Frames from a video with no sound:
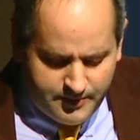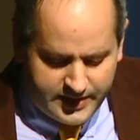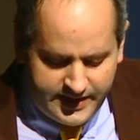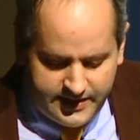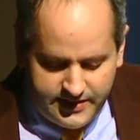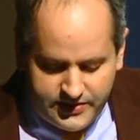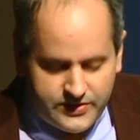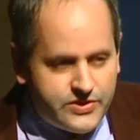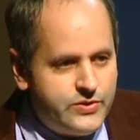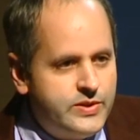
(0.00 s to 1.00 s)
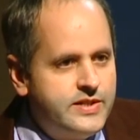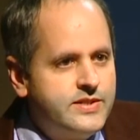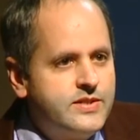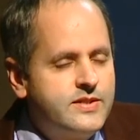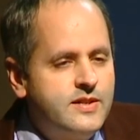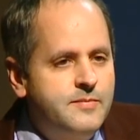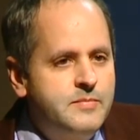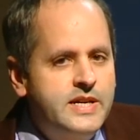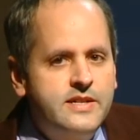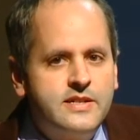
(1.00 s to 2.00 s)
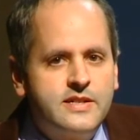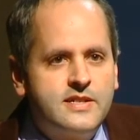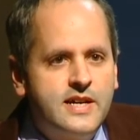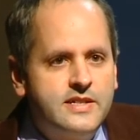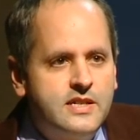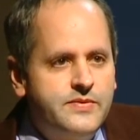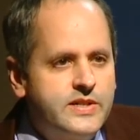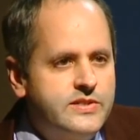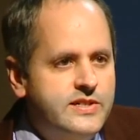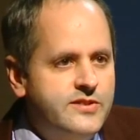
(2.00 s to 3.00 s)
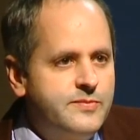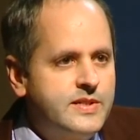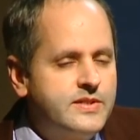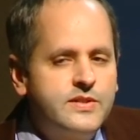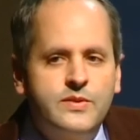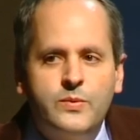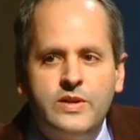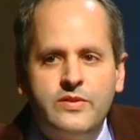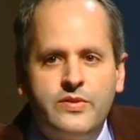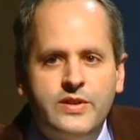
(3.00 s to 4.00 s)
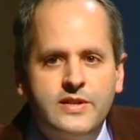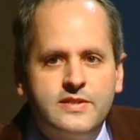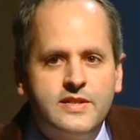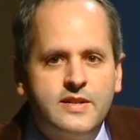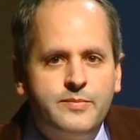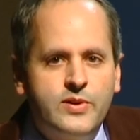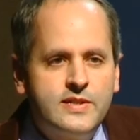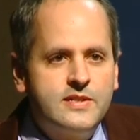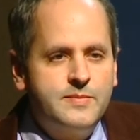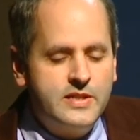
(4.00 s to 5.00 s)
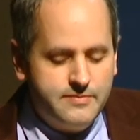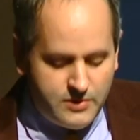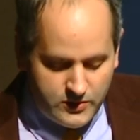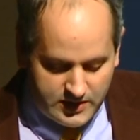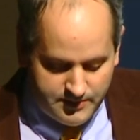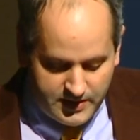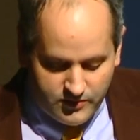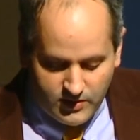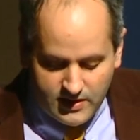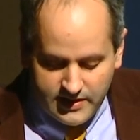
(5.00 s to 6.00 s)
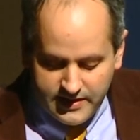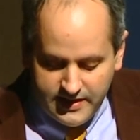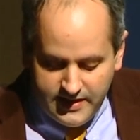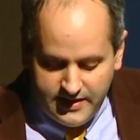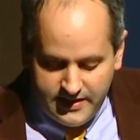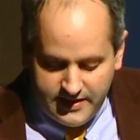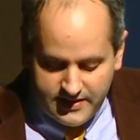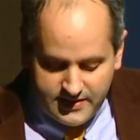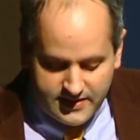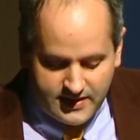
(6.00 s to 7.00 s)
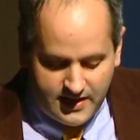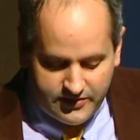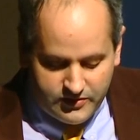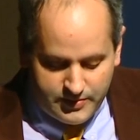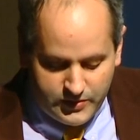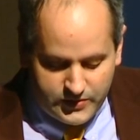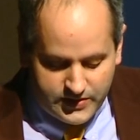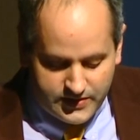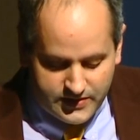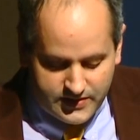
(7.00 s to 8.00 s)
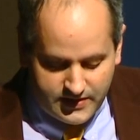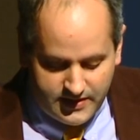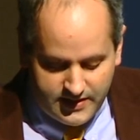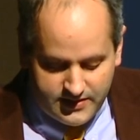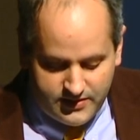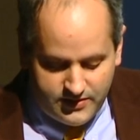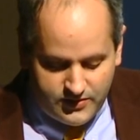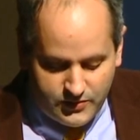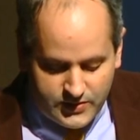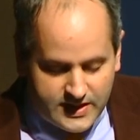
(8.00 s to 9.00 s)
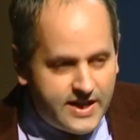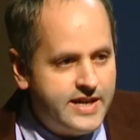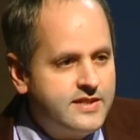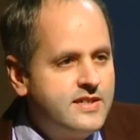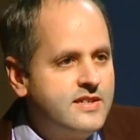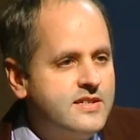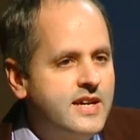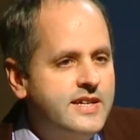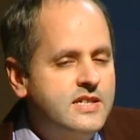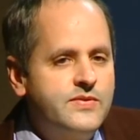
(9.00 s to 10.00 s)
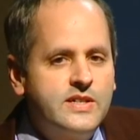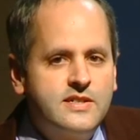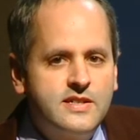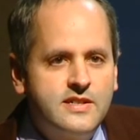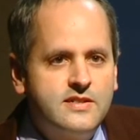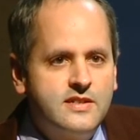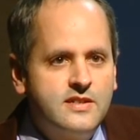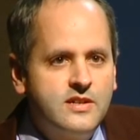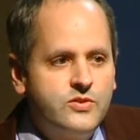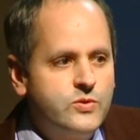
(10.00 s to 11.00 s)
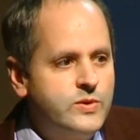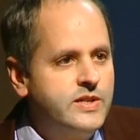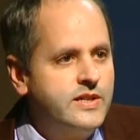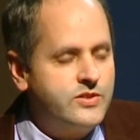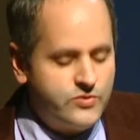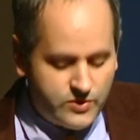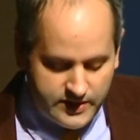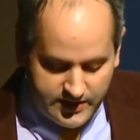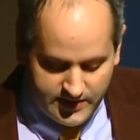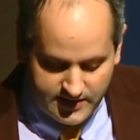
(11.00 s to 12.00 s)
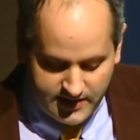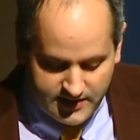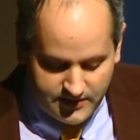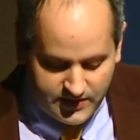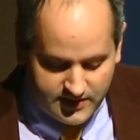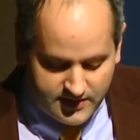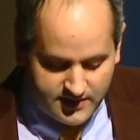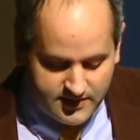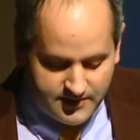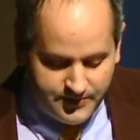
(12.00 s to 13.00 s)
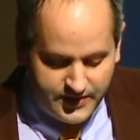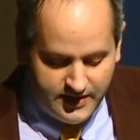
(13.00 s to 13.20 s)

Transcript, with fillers: But in addition to his amazing scientific achievements, one of the things that impresses me the most about Ron is his contributions uh, to science as a scientific citizen, a truly extraordinary scientific citizen.